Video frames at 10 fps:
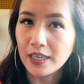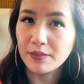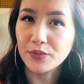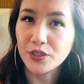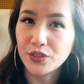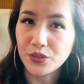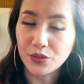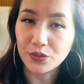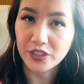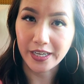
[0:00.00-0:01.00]
um, to
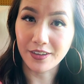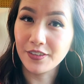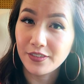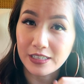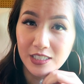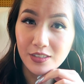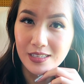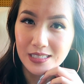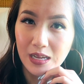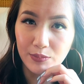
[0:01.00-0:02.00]
check out the festival
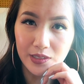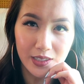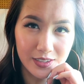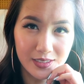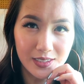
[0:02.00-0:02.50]
that's happening there